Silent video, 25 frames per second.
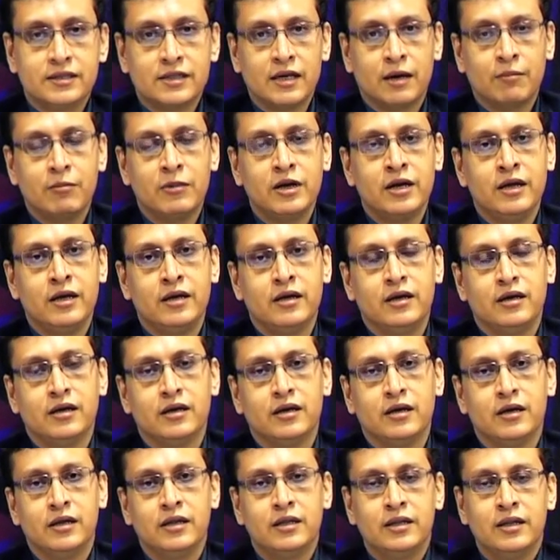summary,
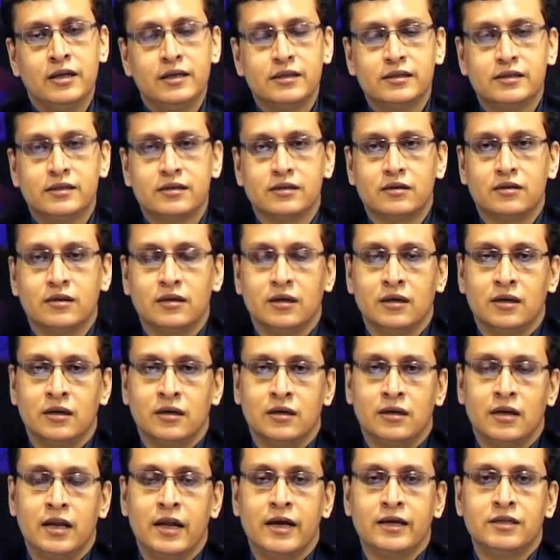in this
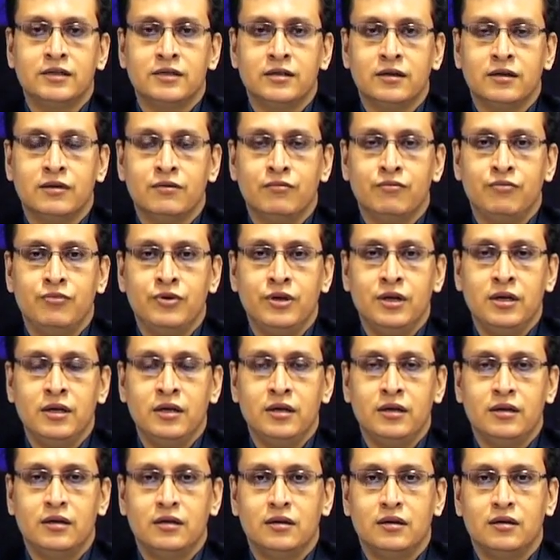uh, lecture
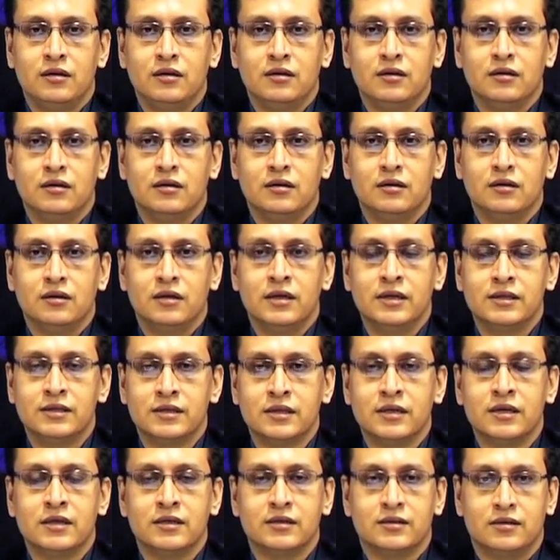we
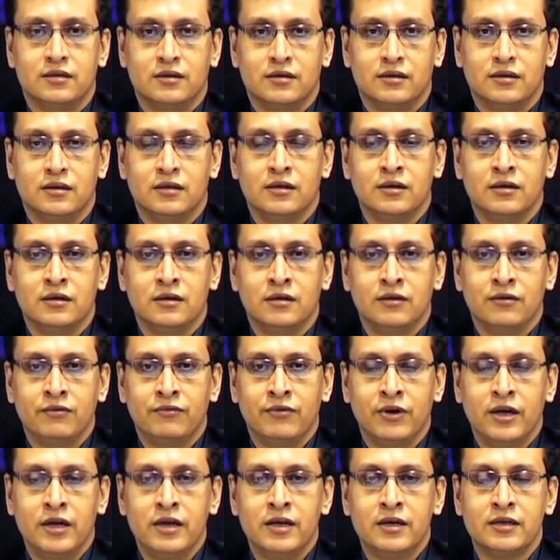discussed the
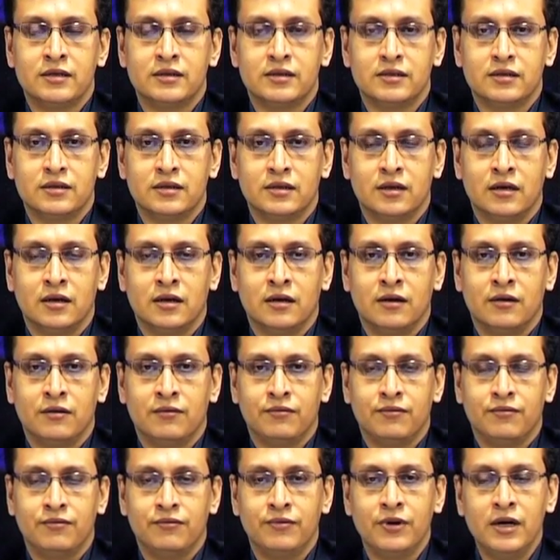various
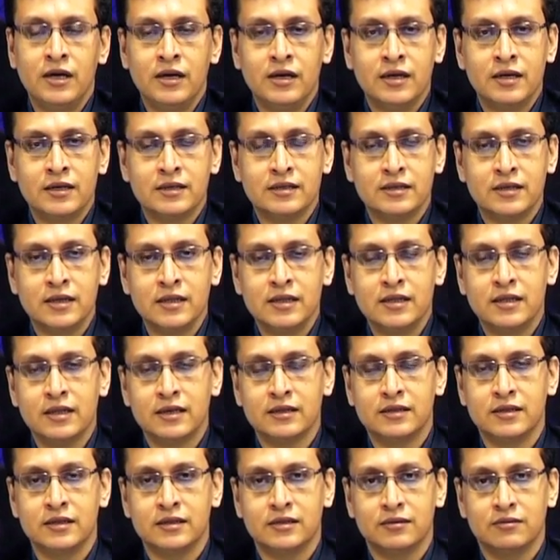uh, filter
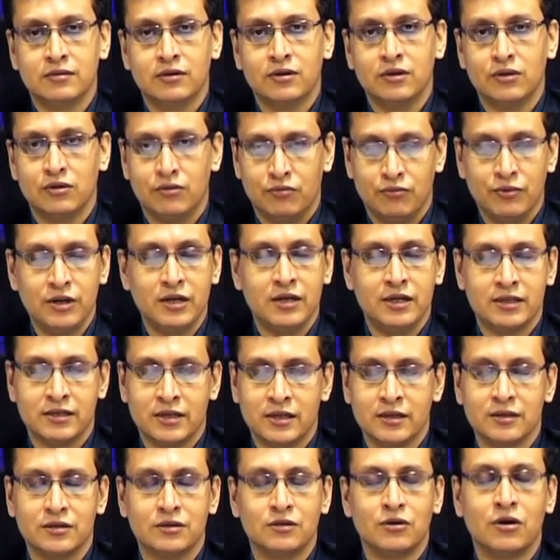synthesis, we
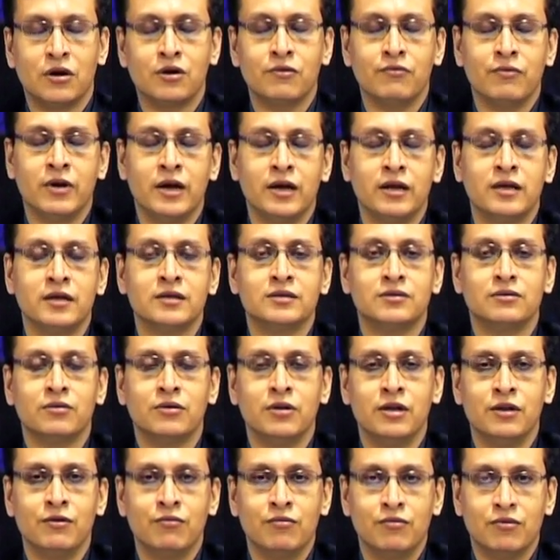discussed not various
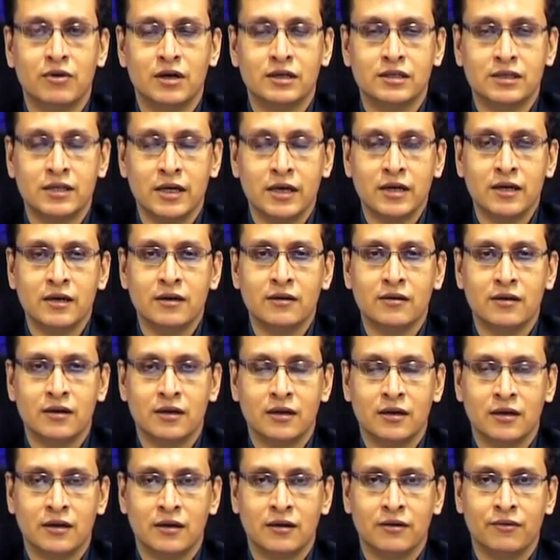only a single
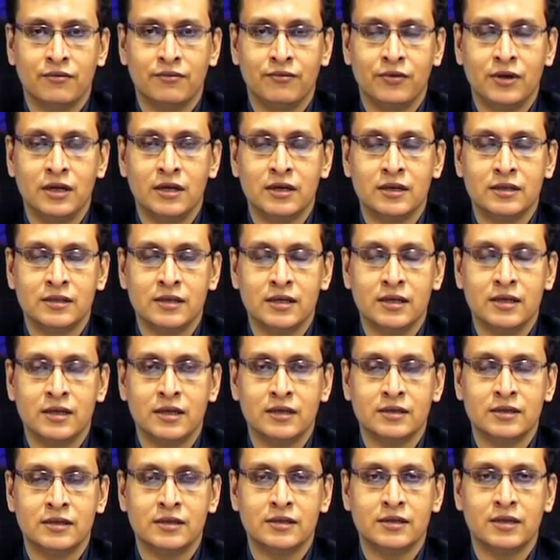uh, filter
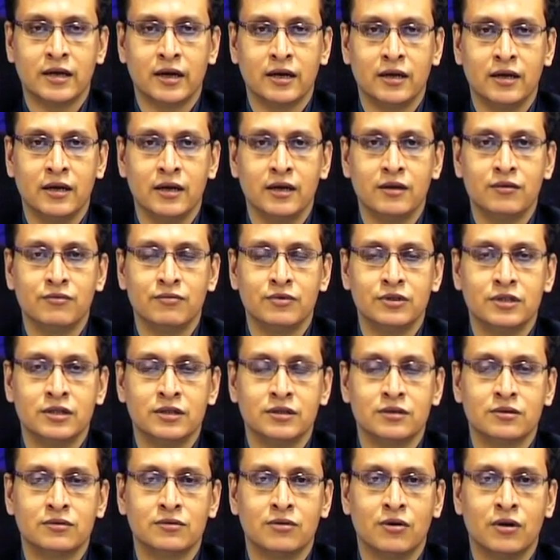synthesis technique which
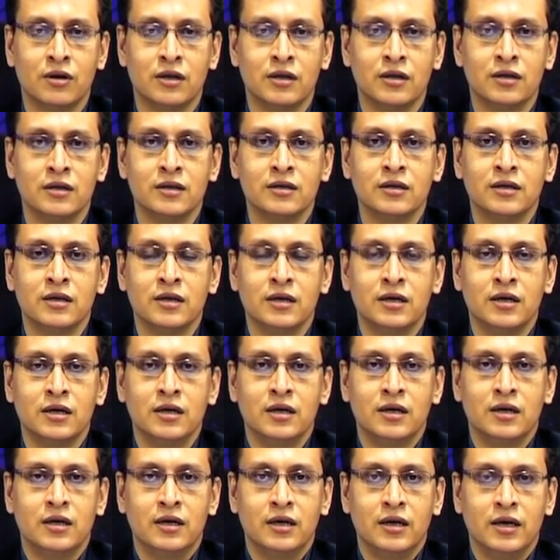is called the
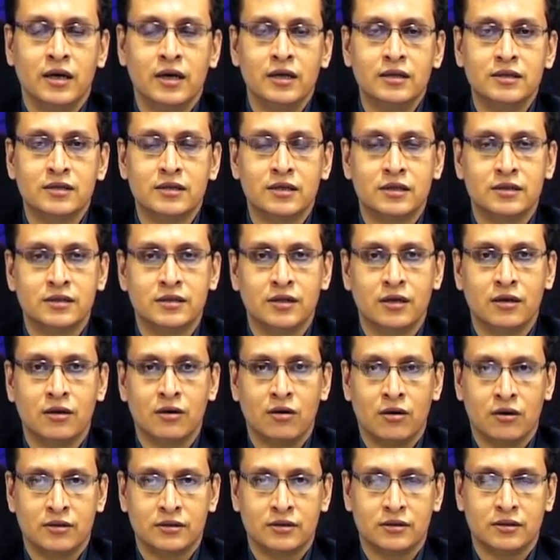
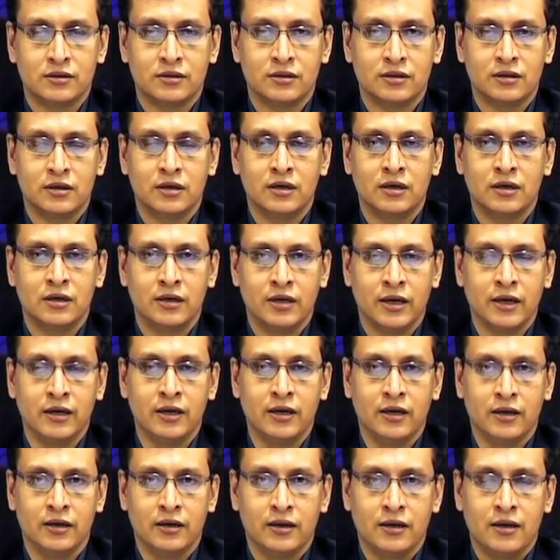insertion loss uh,
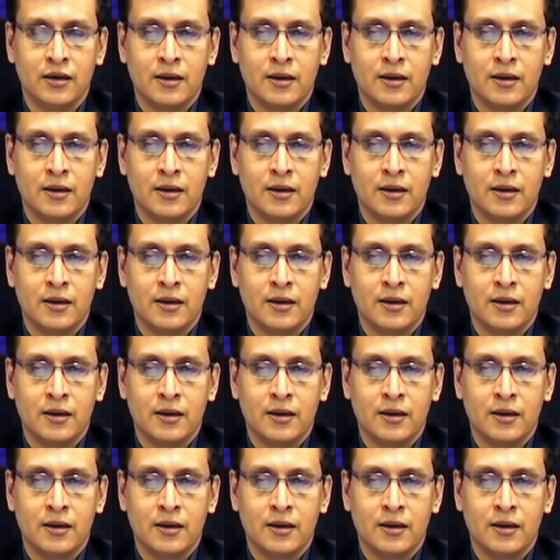technique.